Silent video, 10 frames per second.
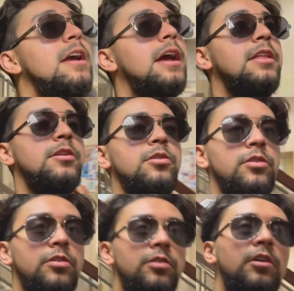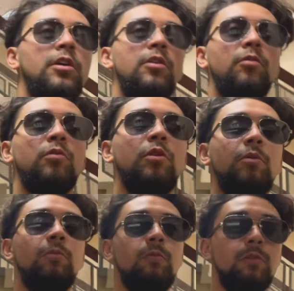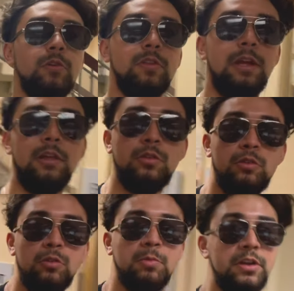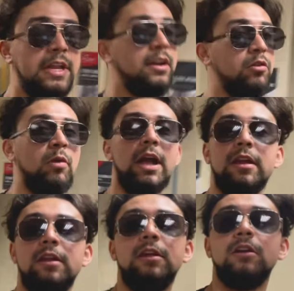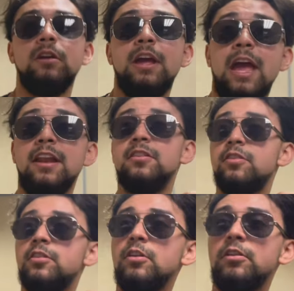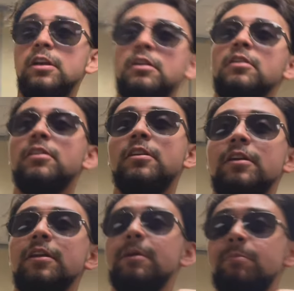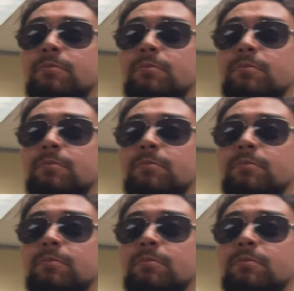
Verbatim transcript: and there's this room where it's like super dead quiet in here, and it's still here. Yep.